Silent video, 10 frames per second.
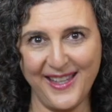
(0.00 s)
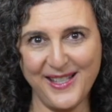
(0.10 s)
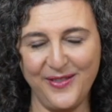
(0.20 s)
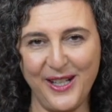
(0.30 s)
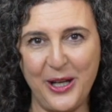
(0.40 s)

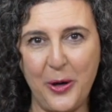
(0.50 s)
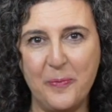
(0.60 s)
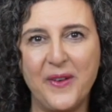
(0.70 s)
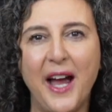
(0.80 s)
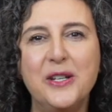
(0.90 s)
this video,
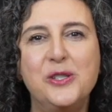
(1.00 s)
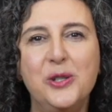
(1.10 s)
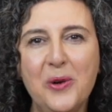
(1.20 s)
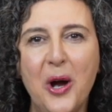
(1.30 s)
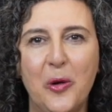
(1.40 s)
I
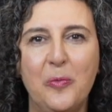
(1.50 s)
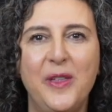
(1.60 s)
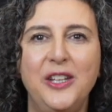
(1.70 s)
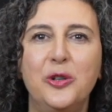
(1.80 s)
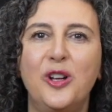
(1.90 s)
do hope
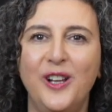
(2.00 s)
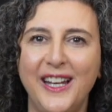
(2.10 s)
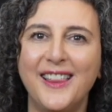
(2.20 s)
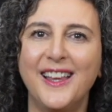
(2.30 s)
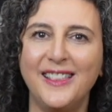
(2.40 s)
that you
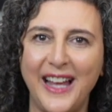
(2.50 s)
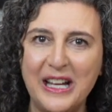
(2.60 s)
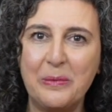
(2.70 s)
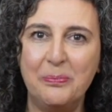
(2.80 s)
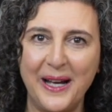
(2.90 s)
click the
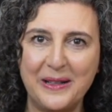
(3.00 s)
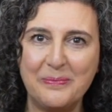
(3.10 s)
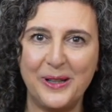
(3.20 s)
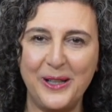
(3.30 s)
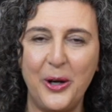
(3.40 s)
like
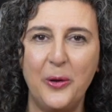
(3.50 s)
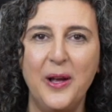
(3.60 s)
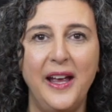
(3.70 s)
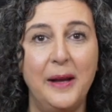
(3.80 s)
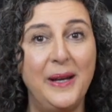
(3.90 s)
button below
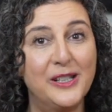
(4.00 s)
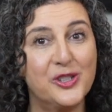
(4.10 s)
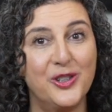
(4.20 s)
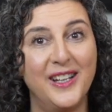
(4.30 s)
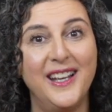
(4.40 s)
and make
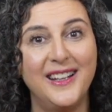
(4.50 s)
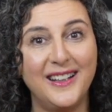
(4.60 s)
sure to